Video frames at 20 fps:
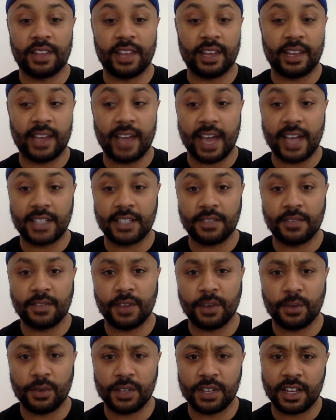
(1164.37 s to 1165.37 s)
That last
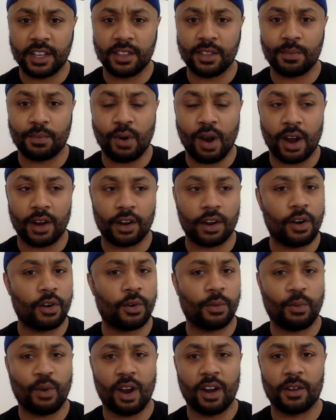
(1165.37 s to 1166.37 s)
event we did, the product
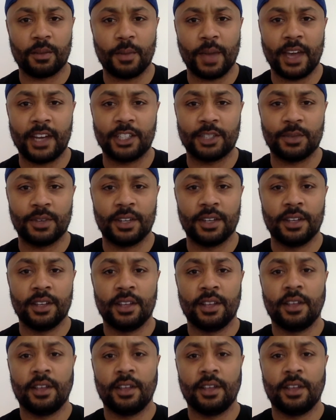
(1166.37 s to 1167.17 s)
owner, product management,